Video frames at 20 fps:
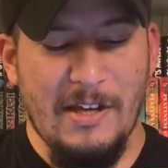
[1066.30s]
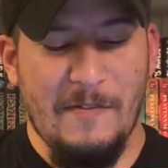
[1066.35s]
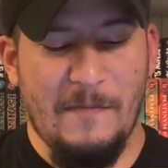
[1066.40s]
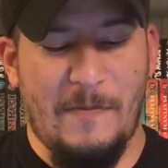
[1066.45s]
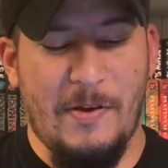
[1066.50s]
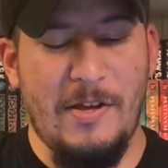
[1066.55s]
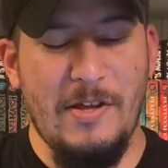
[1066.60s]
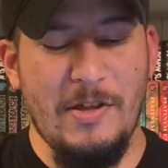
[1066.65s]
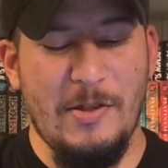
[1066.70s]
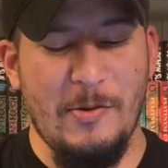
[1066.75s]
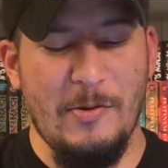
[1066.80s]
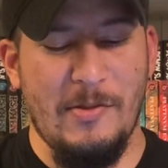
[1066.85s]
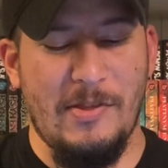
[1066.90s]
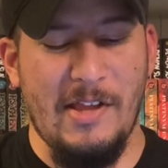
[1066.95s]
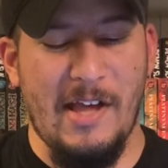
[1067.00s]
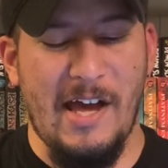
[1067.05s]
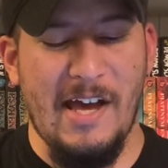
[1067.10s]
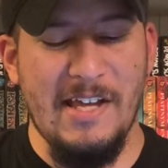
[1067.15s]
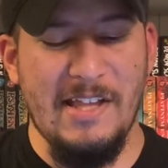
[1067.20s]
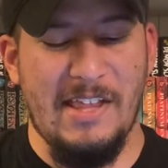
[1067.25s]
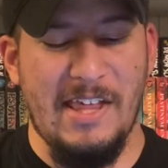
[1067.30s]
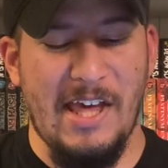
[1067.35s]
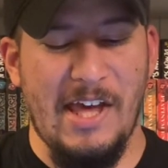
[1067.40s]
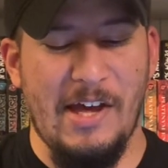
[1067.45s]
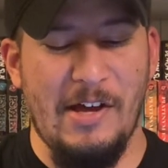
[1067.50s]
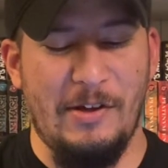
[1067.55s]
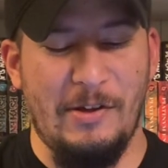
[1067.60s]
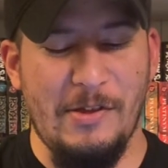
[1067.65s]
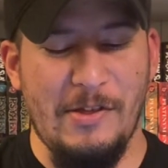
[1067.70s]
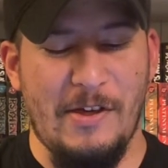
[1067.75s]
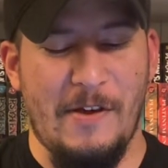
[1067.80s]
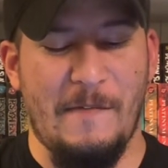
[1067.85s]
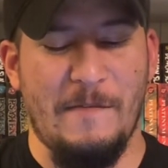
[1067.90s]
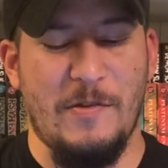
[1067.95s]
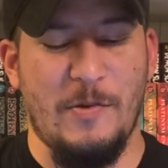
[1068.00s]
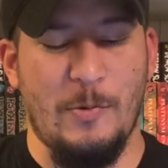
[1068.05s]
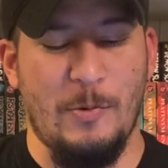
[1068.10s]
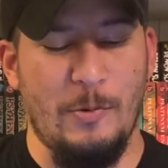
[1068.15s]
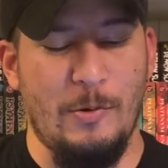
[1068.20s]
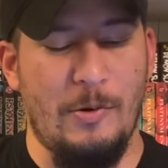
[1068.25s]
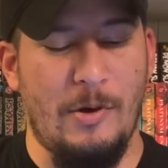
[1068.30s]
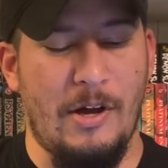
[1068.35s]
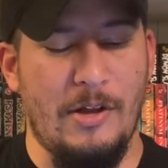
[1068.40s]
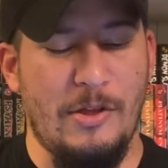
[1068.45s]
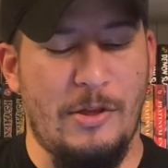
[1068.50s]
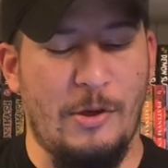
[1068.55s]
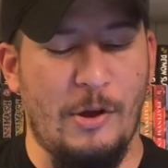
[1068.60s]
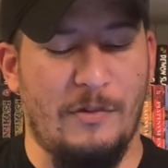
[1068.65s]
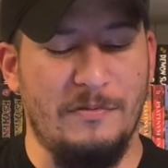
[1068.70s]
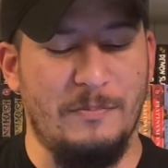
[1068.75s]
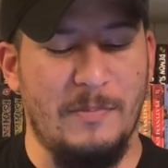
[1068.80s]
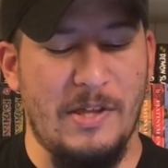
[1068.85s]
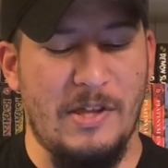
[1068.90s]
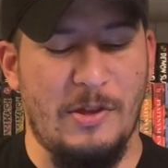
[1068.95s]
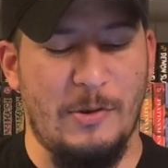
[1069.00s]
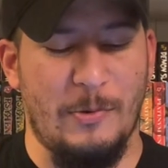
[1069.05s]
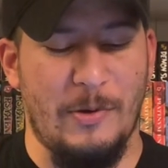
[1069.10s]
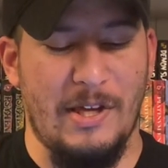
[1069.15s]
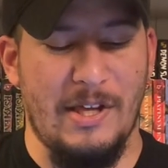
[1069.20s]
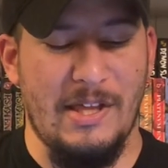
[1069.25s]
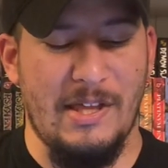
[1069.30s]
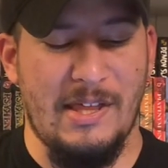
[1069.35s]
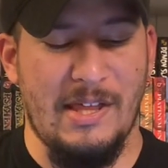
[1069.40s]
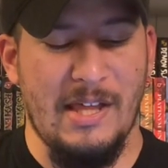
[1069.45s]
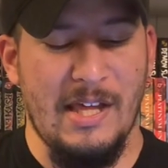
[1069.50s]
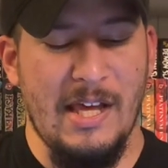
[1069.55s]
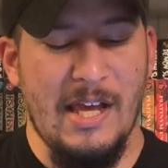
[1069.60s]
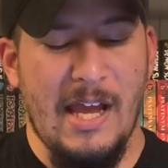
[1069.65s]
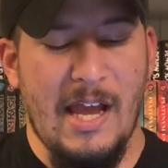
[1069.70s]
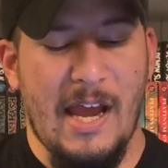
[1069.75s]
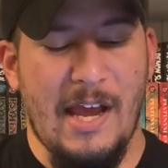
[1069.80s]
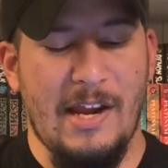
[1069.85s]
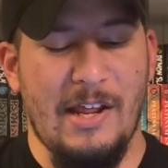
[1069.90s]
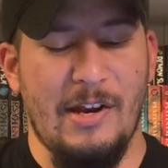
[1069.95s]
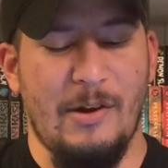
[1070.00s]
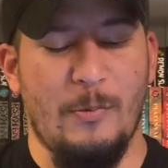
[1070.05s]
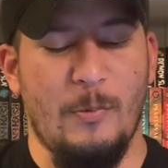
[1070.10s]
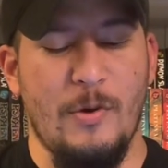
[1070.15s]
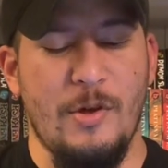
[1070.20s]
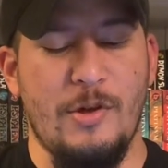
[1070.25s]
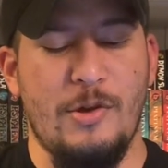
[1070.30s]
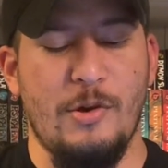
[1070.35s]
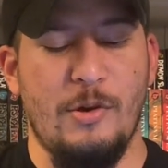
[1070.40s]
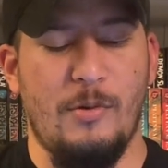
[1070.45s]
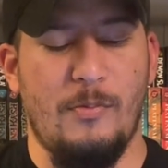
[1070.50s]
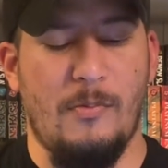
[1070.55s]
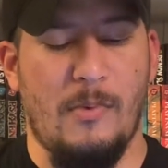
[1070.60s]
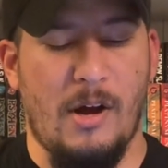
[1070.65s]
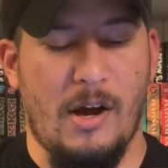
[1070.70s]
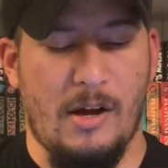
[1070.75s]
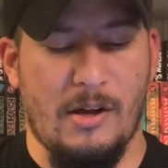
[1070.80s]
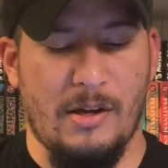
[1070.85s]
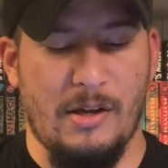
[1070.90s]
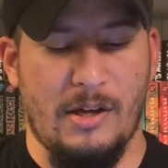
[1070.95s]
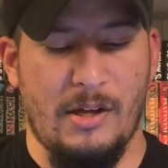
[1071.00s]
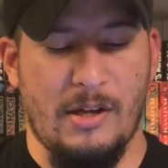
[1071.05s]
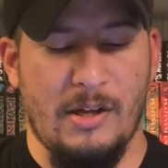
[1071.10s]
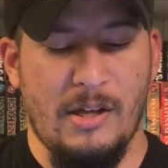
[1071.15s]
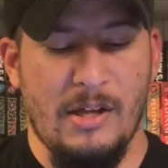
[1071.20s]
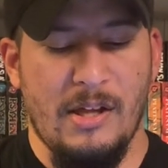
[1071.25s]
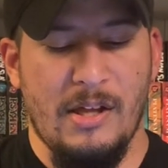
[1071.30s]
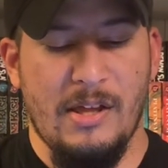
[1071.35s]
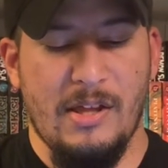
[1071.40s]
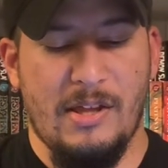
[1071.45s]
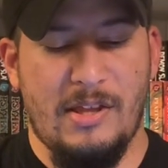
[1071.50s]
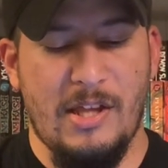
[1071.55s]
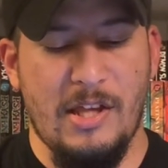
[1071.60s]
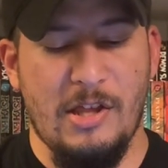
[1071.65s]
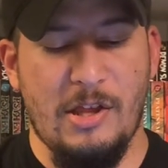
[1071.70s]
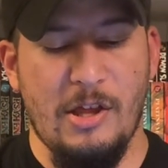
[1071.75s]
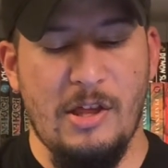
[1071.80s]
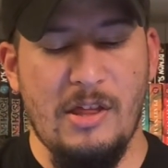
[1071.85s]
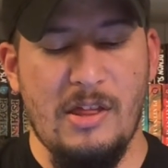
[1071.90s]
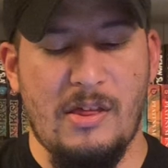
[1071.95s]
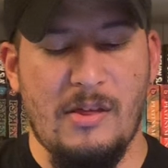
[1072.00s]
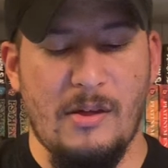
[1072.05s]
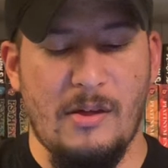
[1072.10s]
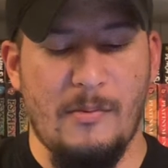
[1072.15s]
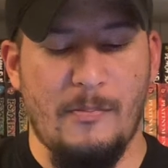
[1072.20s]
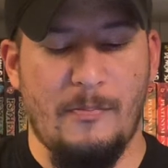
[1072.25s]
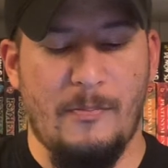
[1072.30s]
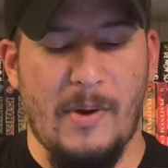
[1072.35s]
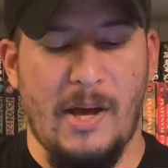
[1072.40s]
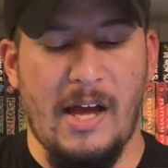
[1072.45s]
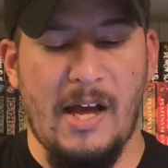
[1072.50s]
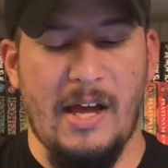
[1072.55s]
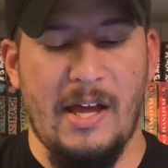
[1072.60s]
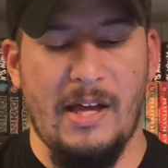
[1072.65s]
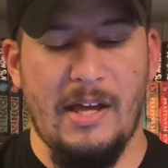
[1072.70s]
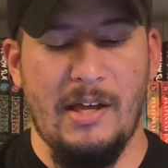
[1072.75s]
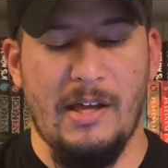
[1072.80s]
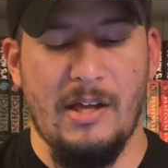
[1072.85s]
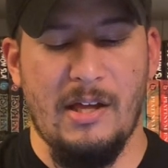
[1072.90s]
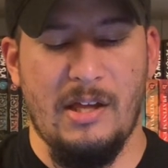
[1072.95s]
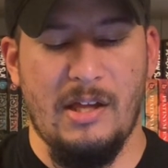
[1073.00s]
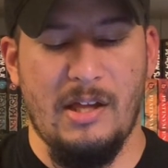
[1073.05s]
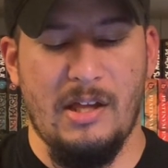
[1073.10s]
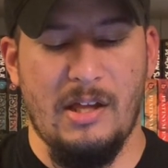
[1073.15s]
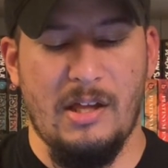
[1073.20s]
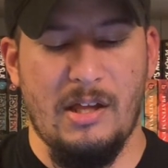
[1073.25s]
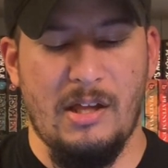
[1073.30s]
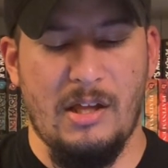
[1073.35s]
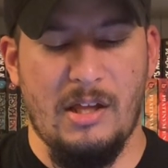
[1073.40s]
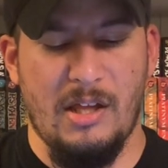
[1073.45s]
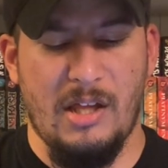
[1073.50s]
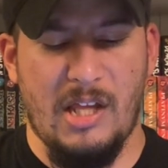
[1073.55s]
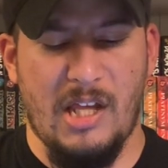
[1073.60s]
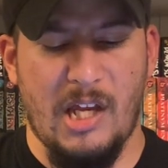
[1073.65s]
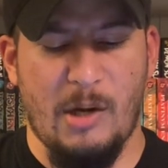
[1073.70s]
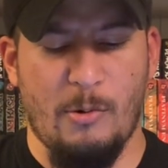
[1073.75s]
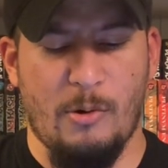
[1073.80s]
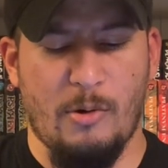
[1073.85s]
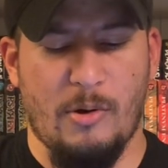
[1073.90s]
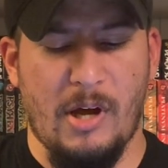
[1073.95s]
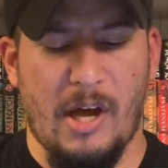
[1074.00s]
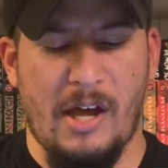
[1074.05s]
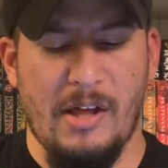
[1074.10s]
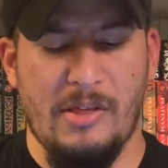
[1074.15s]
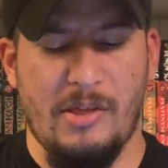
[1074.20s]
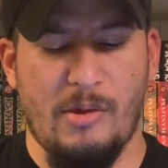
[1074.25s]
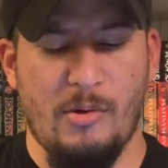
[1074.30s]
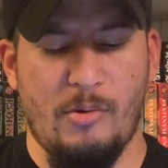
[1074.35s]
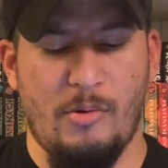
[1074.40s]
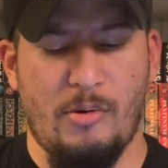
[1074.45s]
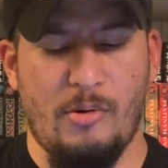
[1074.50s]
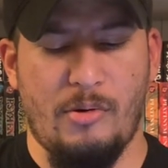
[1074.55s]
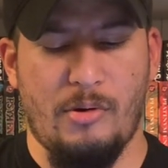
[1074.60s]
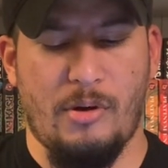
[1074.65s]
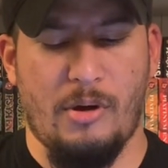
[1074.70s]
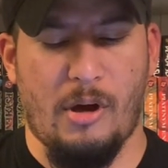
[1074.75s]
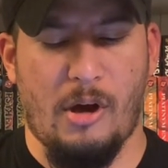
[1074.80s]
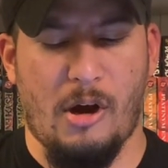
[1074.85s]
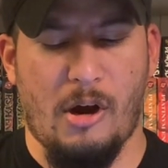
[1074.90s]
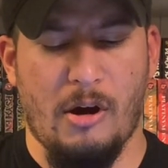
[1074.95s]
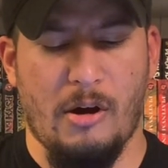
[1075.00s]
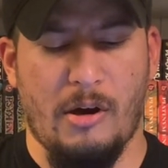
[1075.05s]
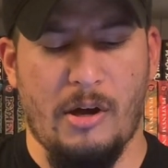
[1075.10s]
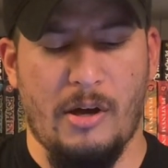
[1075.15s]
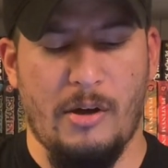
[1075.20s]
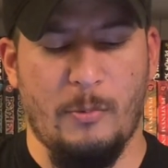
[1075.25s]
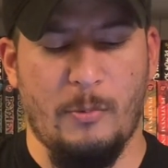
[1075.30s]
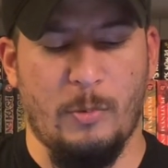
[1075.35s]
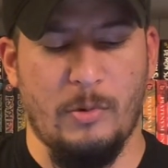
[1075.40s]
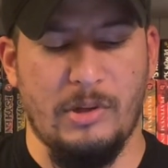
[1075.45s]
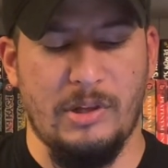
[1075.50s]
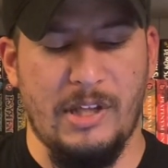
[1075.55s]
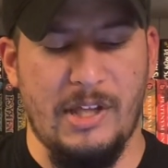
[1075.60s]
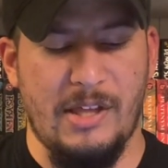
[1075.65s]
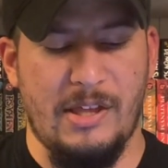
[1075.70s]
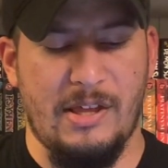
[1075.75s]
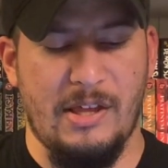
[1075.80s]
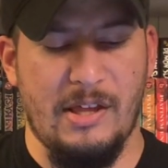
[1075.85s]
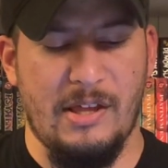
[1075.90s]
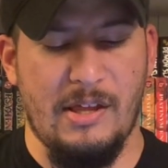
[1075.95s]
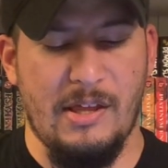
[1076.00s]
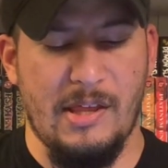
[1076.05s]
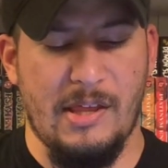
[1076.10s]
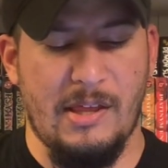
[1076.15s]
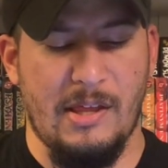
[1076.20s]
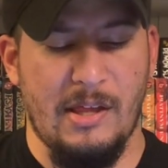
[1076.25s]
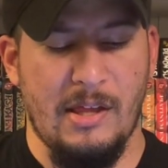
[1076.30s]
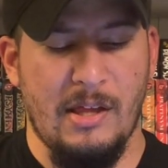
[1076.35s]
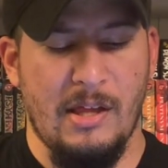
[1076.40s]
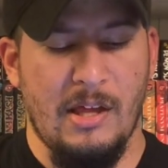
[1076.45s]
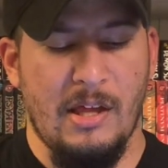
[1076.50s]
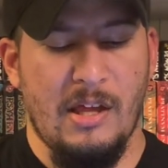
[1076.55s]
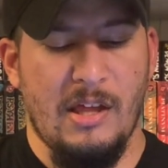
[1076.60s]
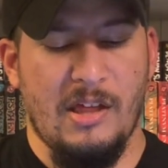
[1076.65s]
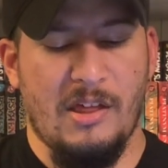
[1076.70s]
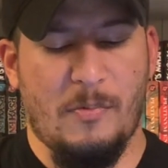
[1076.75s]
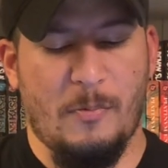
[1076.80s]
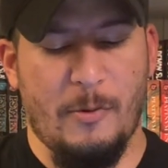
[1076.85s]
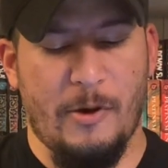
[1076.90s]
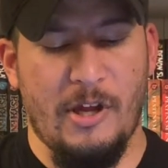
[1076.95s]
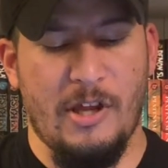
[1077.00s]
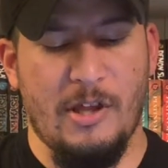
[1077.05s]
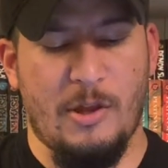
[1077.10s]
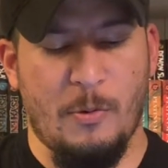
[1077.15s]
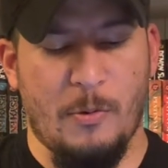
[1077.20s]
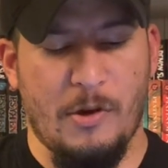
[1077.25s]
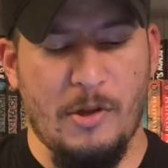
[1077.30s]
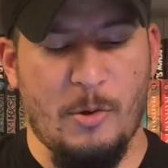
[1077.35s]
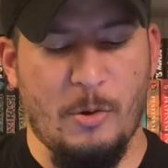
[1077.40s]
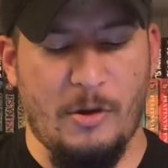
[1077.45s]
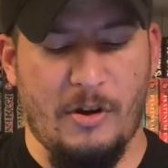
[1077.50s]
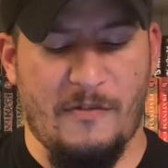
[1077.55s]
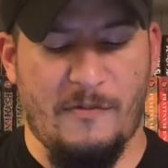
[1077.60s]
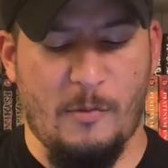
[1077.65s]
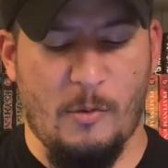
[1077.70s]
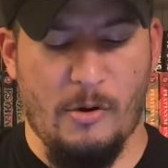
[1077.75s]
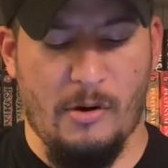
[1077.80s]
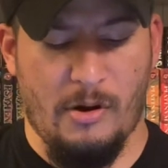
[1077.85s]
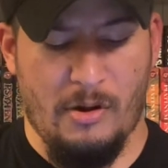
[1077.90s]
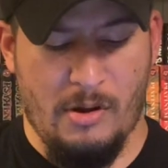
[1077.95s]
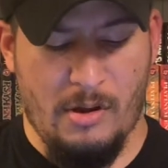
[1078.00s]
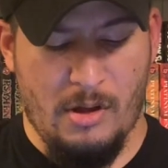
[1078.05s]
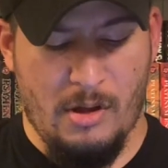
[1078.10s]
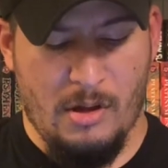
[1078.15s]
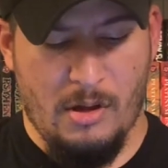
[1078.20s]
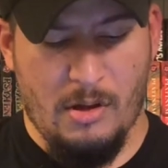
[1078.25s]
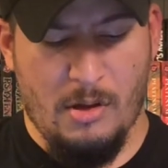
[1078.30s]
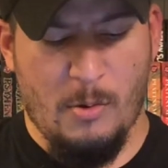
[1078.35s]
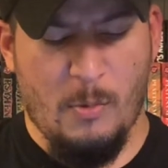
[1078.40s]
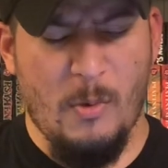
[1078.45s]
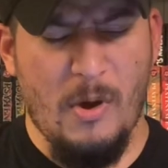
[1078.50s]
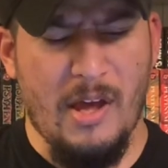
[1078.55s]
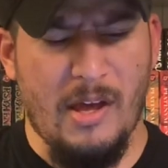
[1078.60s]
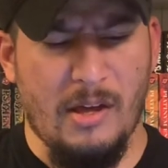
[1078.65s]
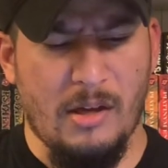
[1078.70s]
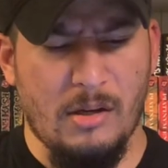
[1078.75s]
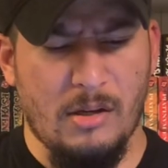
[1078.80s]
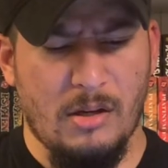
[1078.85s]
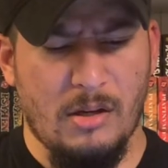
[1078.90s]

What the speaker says: Features 9 tales of true unsolved mysteries and an original manga. Stitches by Hirokatsu Kahara releases spring 2024. Wait.